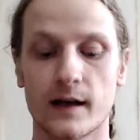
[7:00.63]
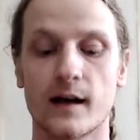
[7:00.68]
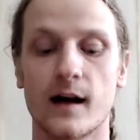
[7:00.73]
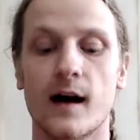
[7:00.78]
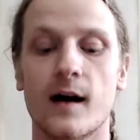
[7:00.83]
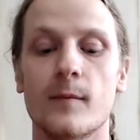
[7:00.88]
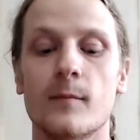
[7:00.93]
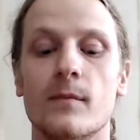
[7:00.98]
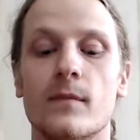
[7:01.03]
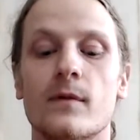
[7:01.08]

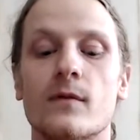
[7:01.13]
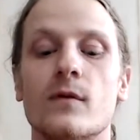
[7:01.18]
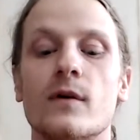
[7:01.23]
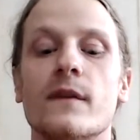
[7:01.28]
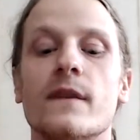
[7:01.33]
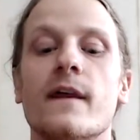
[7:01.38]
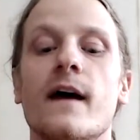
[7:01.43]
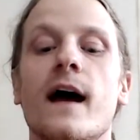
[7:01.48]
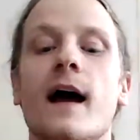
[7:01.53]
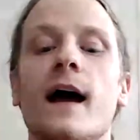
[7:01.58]
up
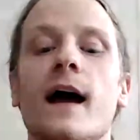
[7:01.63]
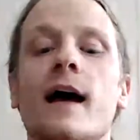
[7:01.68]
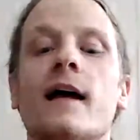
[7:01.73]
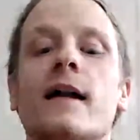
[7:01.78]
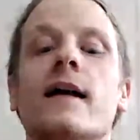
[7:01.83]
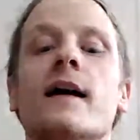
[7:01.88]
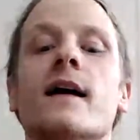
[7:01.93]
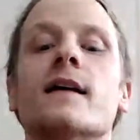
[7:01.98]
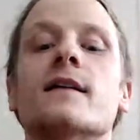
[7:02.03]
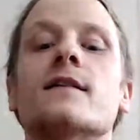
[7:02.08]
with the head
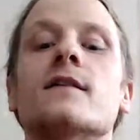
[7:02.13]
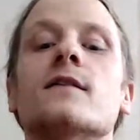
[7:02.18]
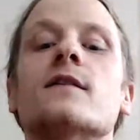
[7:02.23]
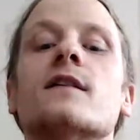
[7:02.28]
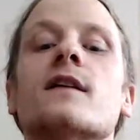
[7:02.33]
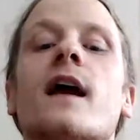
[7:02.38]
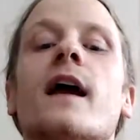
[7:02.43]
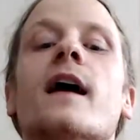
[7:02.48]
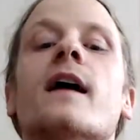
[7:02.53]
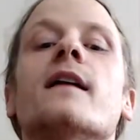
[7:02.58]
as you
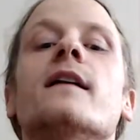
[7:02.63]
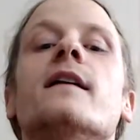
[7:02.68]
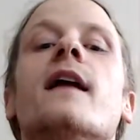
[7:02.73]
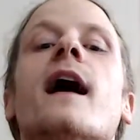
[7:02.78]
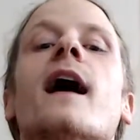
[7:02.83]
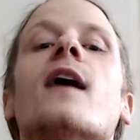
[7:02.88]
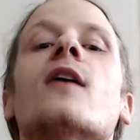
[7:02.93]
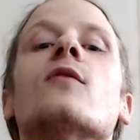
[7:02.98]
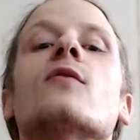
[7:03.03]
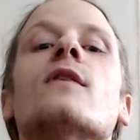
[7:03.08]
scan
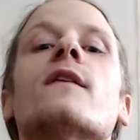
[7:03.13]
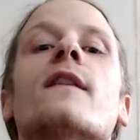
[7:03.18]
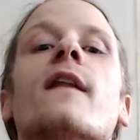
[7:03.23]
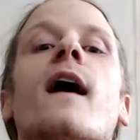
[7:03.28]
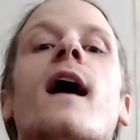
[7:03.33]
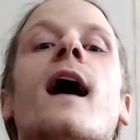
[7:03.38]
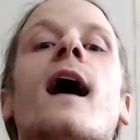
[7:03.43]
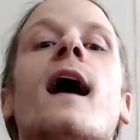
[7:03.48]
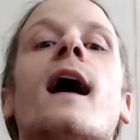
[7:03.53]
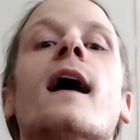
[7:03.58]
down with the
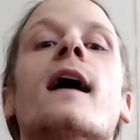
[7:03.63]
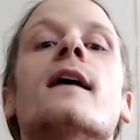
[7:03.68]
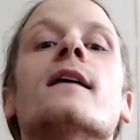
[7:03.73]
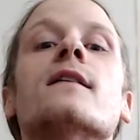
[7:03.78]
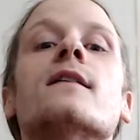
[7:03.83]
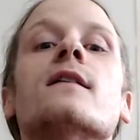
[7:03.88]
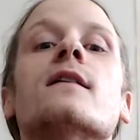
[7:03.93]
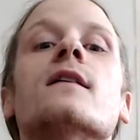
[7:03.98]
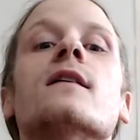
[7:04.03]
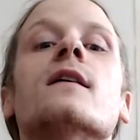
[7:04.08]

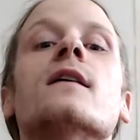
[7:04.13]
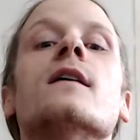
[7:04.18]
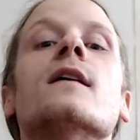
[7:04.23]
eyes,